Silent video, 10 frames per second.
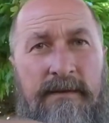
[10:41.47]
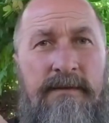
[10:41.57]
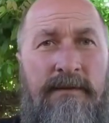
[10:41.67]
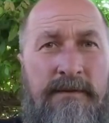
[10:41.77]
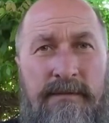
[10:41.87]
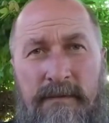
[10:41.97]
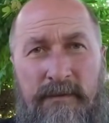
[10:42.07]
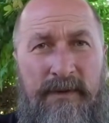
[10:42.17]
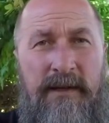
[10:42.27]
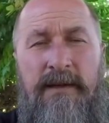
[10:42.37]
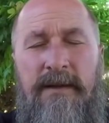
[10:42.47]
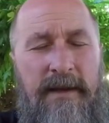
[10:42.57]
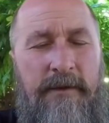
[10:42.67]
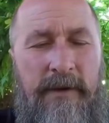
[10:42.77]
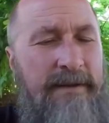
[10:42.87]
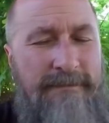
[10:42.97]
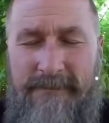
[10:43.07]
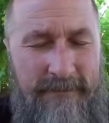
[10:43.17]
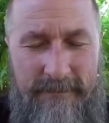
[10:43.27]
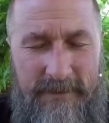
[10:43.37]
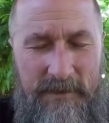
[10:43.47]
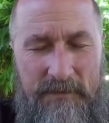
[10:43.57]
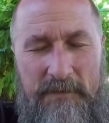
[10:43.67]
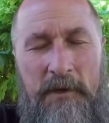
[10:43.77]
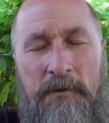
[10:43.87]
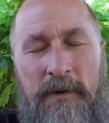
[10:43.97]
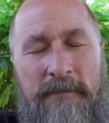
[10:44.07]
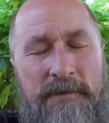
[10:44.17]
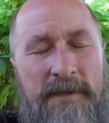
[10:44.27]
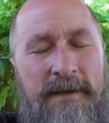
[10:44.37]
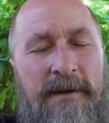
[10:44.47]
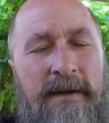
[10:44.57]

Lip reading: school, blah blah blah. Anyway, just old reference there.